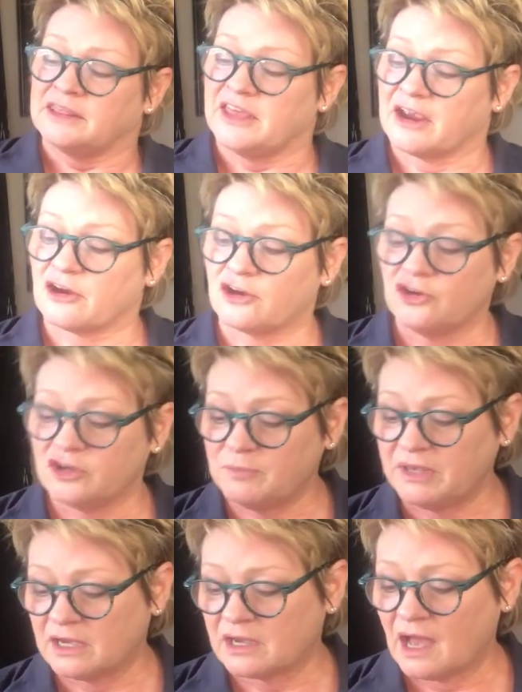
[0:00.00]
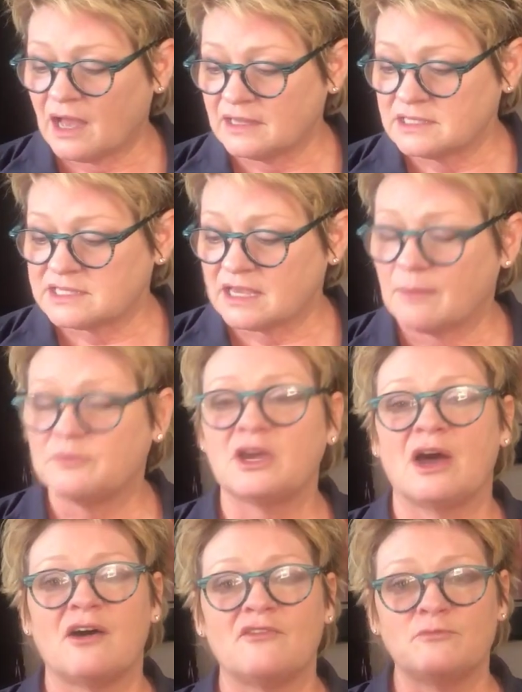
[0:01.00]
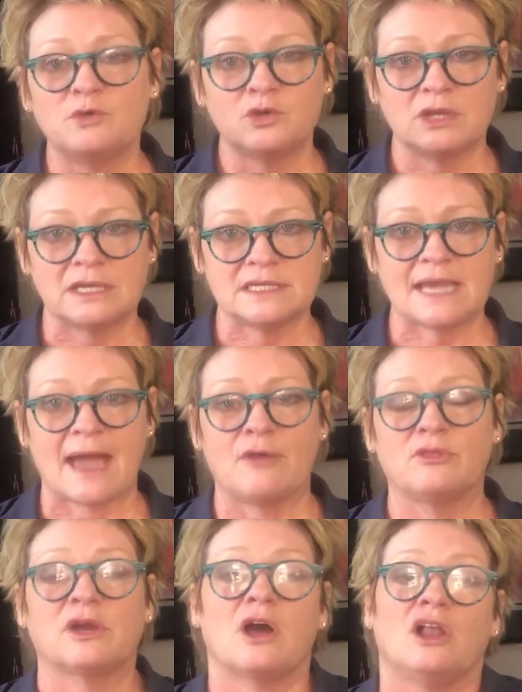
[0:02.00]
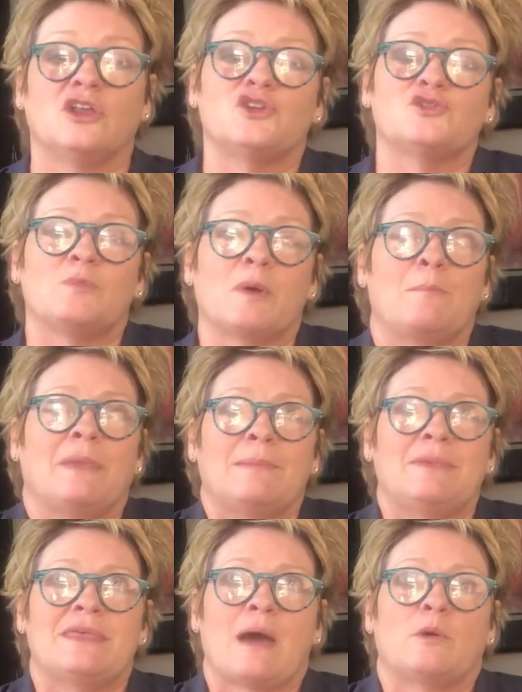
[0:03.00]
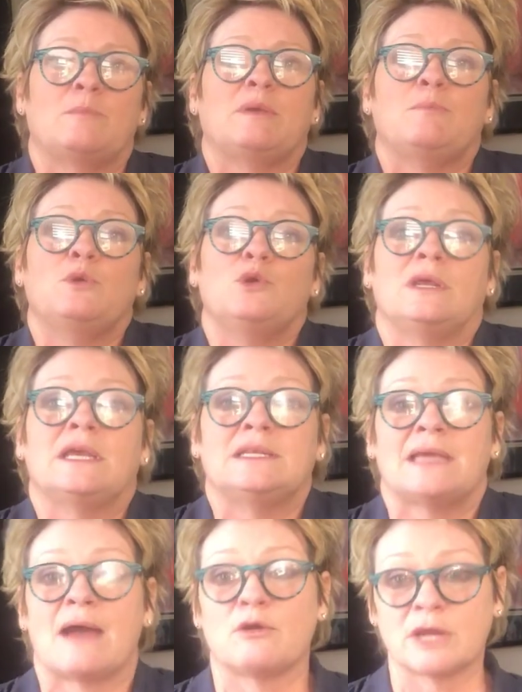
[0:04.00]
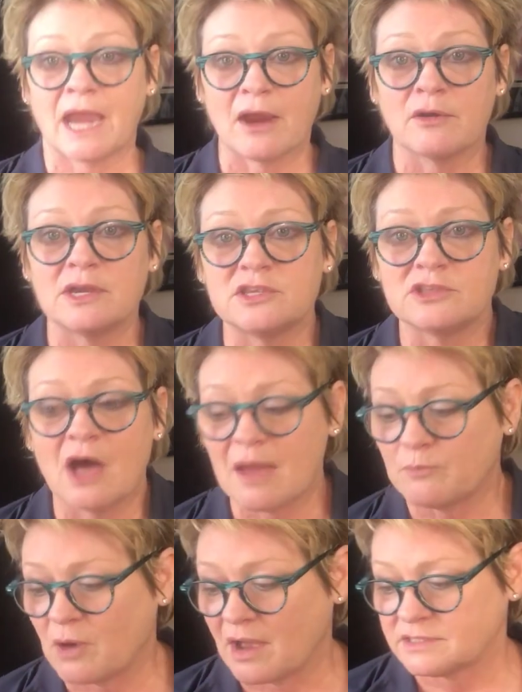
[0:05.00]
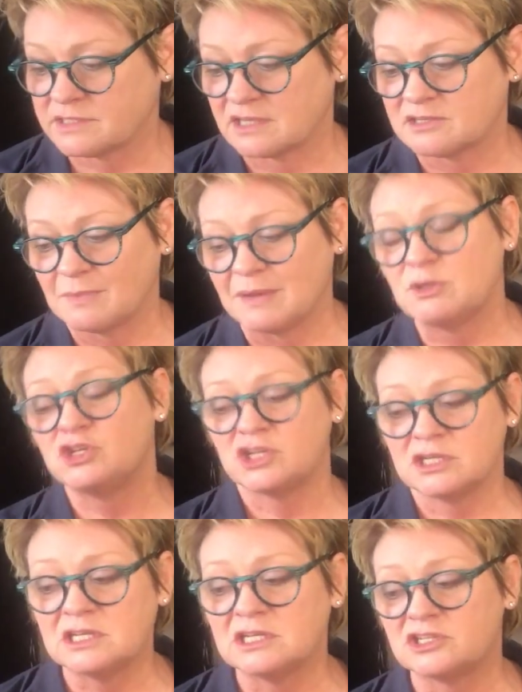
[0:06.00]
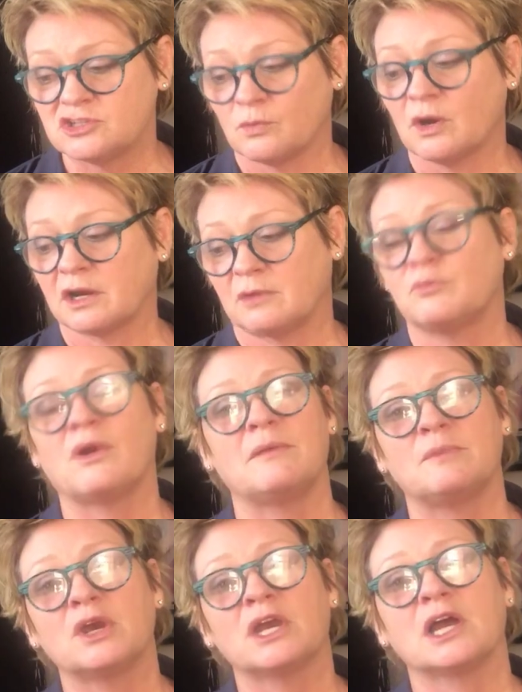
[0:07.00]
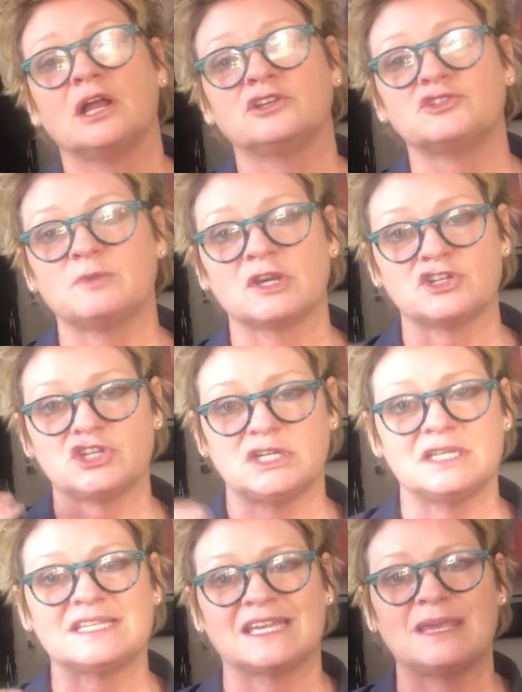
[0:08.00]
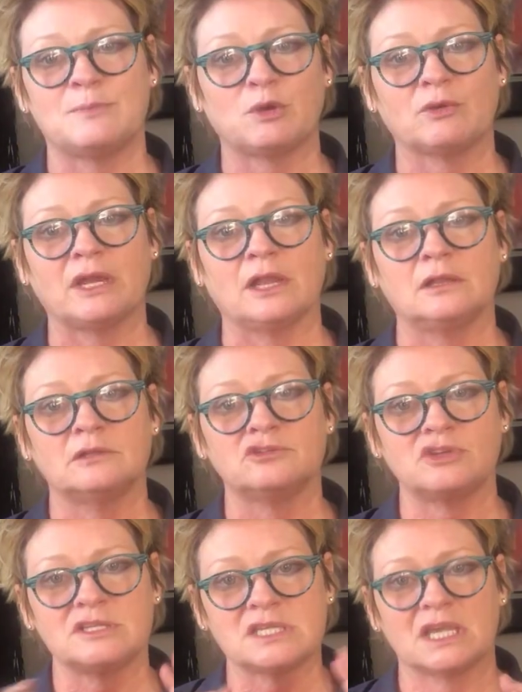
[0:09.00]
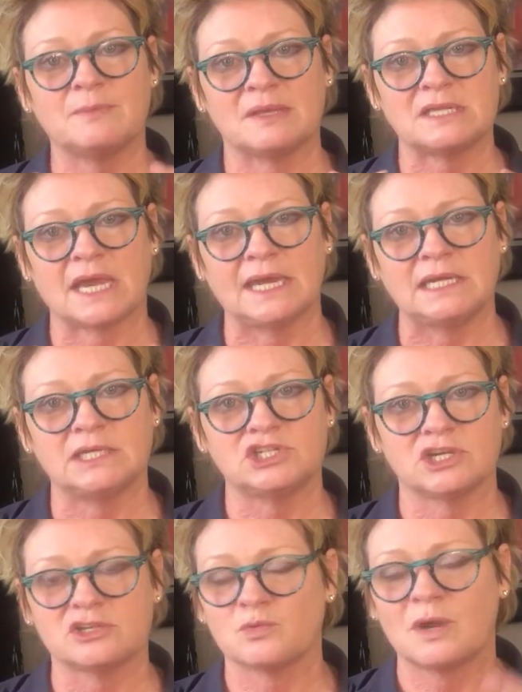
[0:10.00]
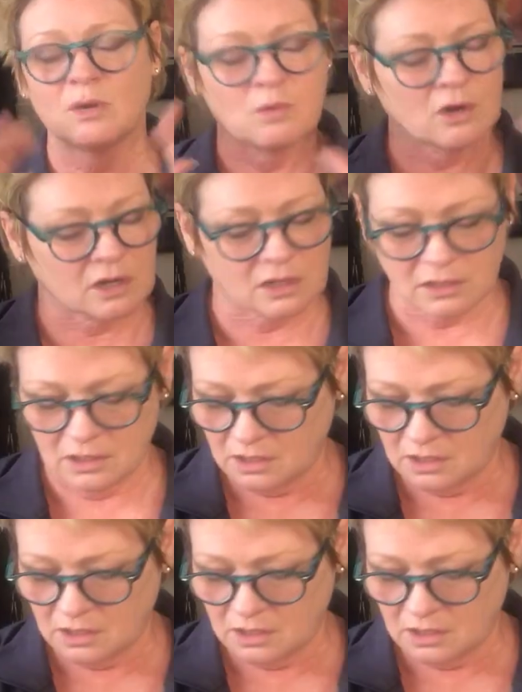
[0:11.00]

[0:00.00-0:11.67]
There could be a concept of muting down the colors, but maybe that would be muting down Cari's thought process. Maybe she needs to work in primary colors because she needs to keep it real. She needs to keep it tight. She doesn't want to work,